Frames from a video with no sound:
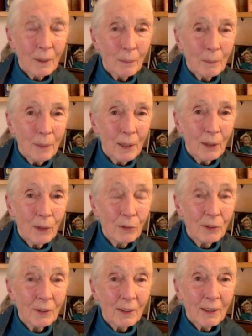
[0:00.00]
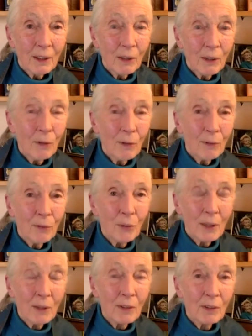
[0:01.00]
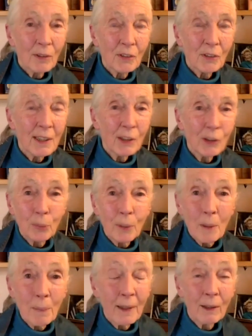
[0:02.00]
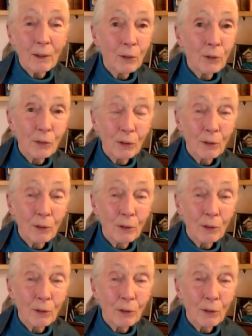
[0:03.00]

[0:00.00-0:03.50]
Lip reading: Because, you know, if you get a disease sweeping across a